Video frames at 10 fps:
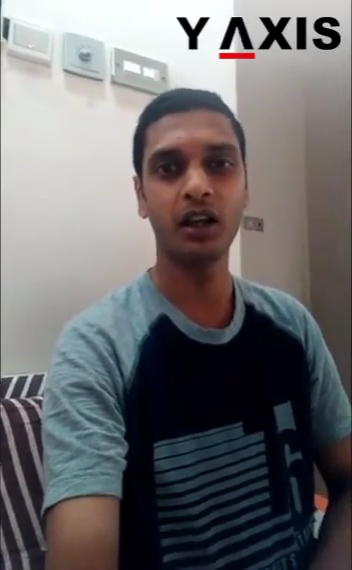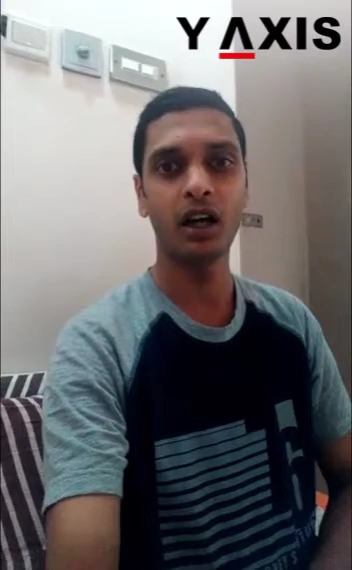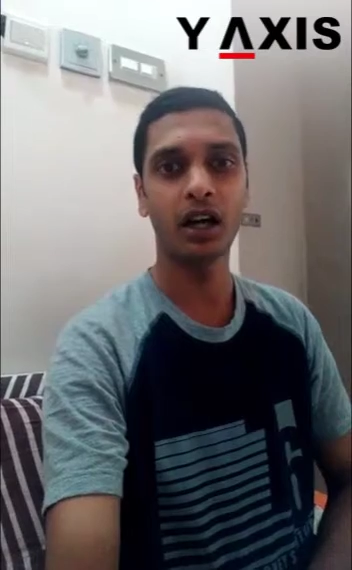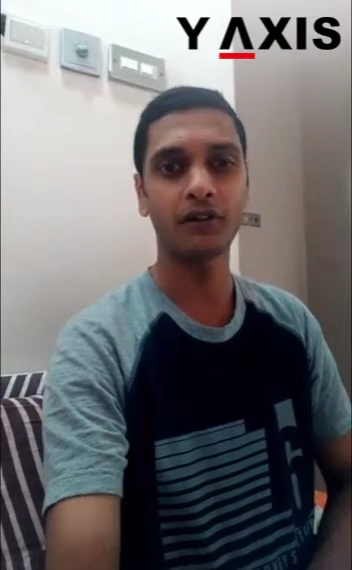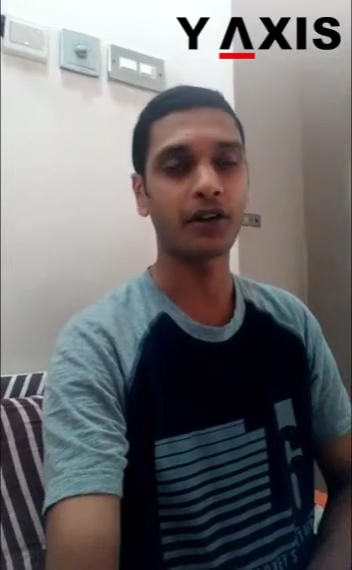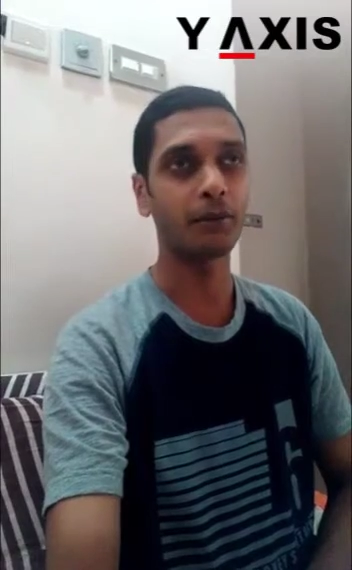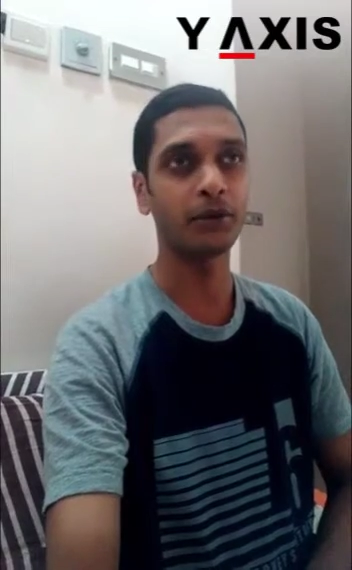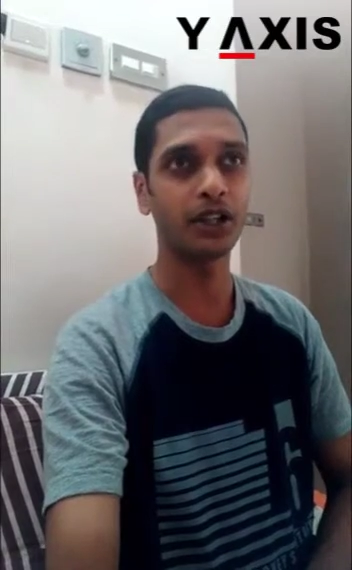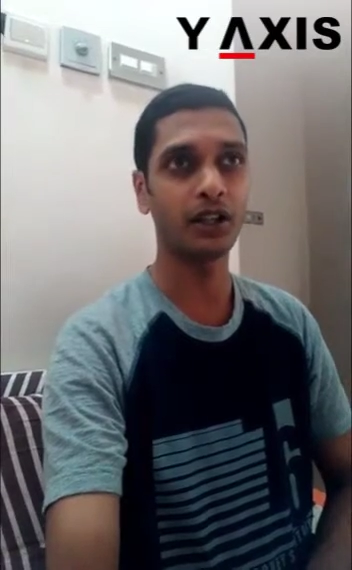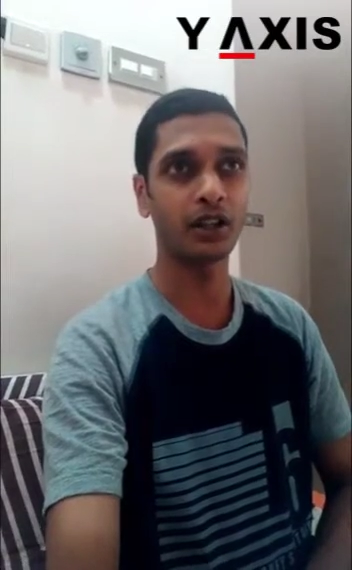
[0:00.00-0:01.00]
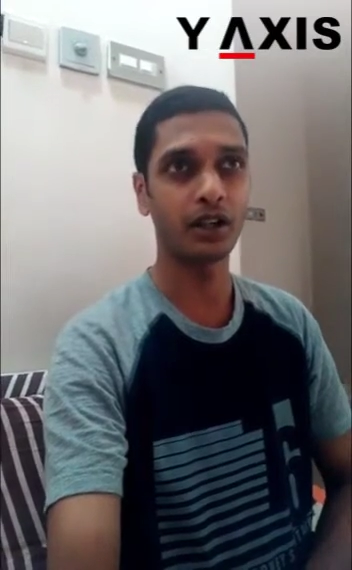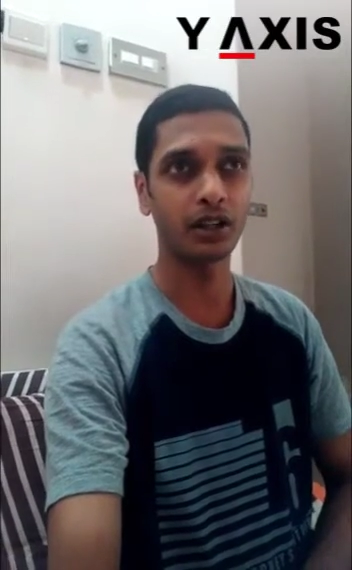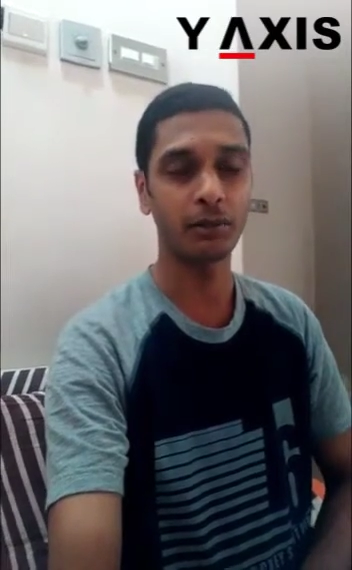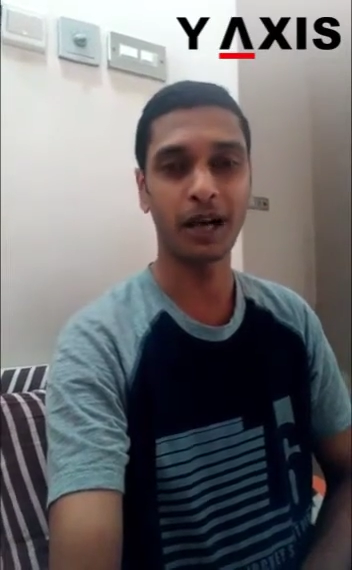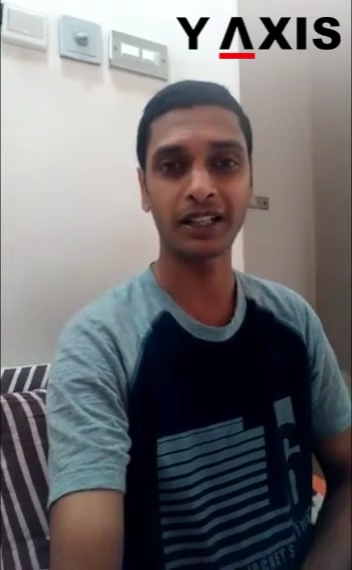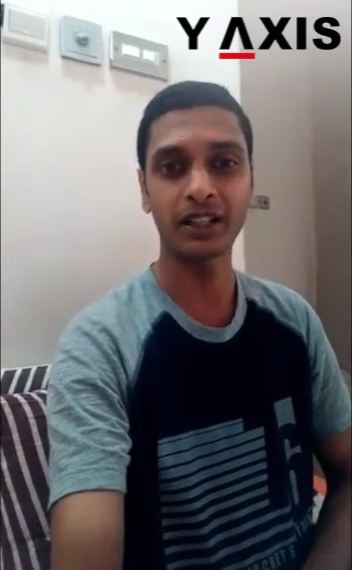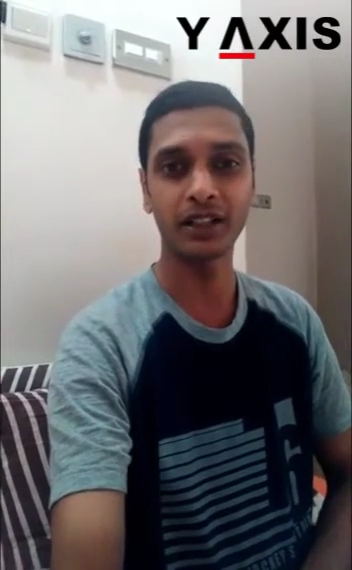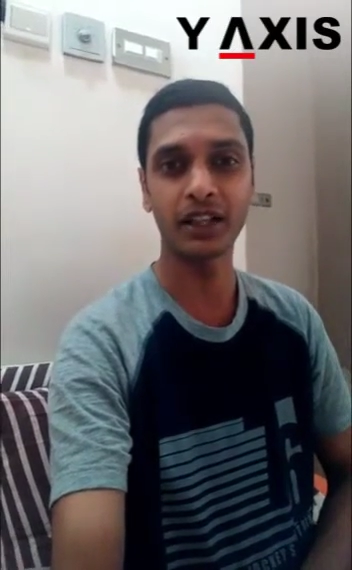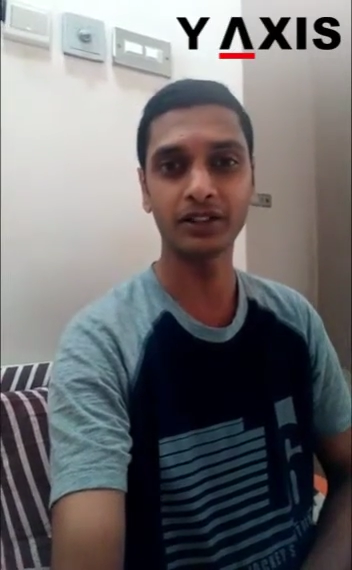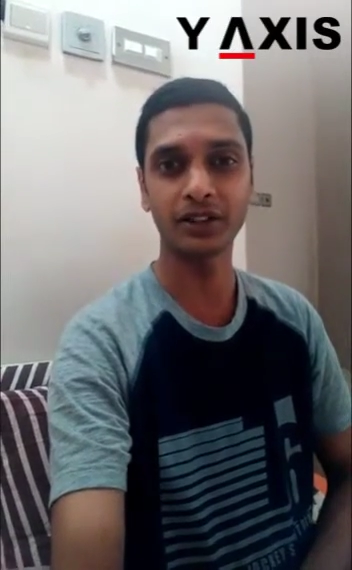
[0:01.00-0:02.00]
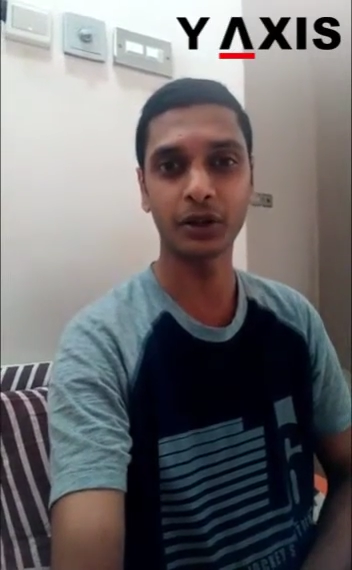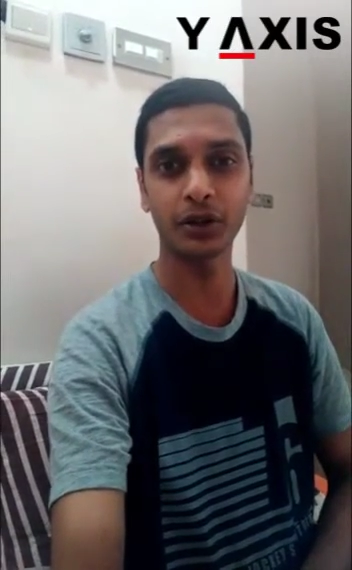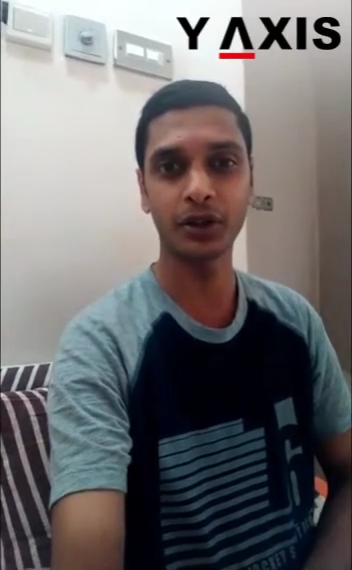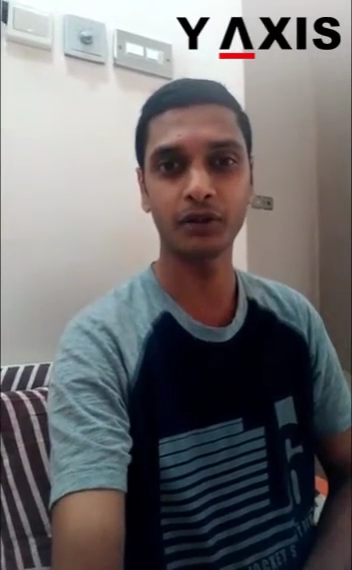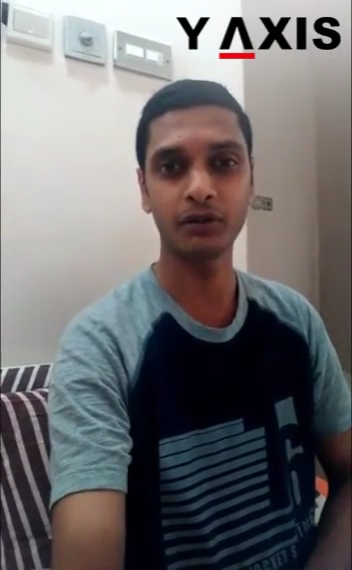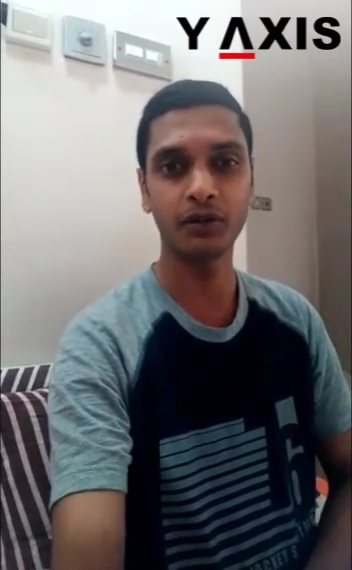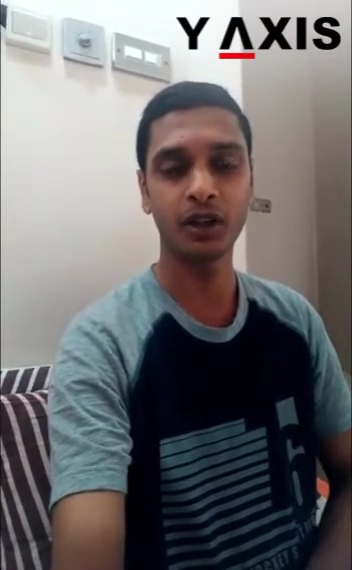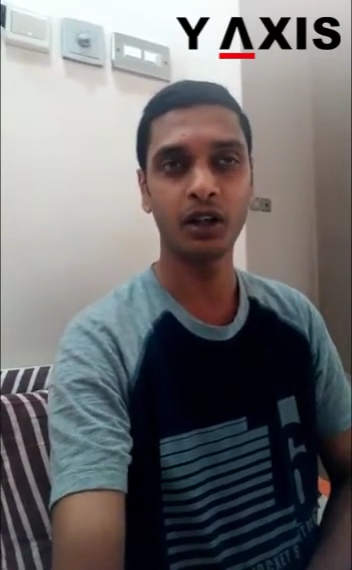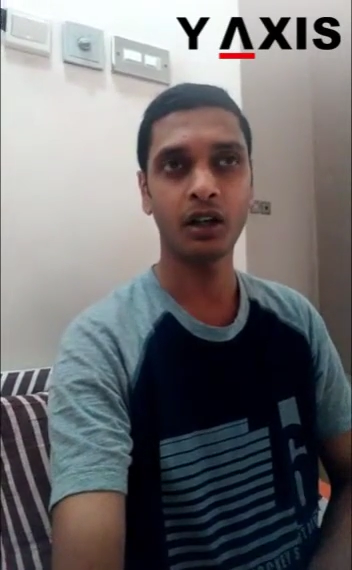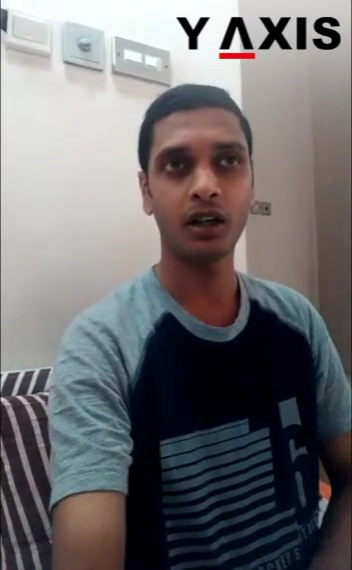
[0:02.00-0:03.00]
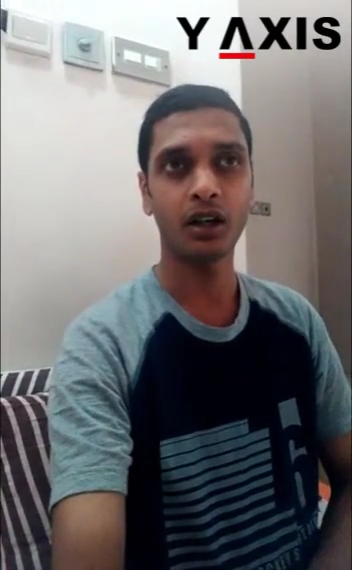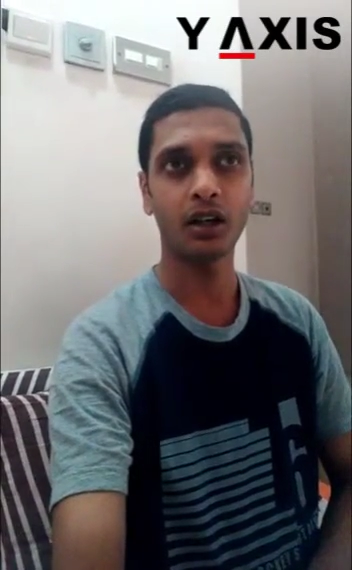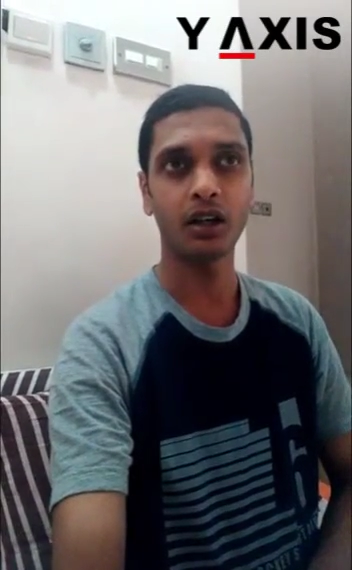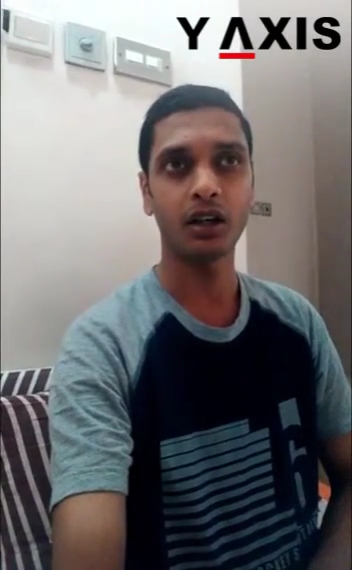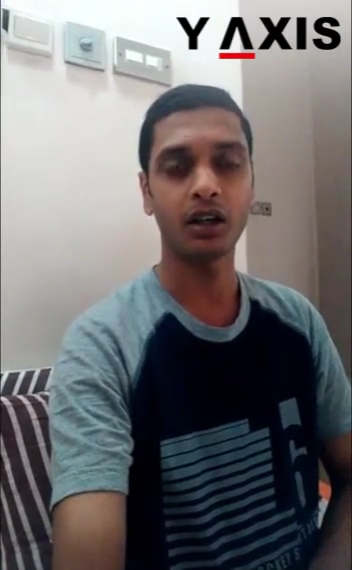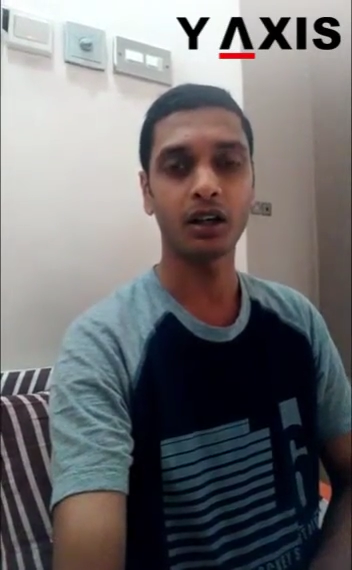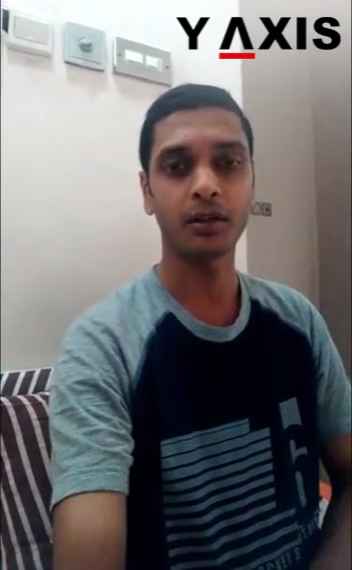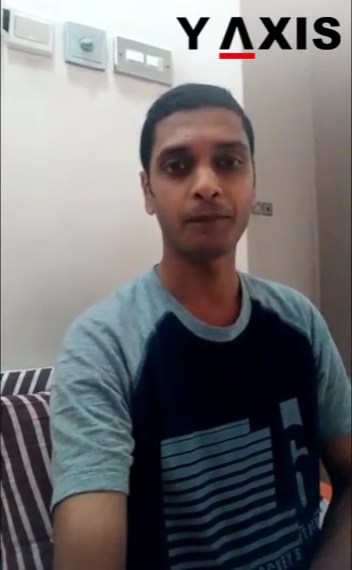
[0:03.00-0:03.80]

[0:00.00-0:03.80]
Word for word: and from there the marketing executive uh,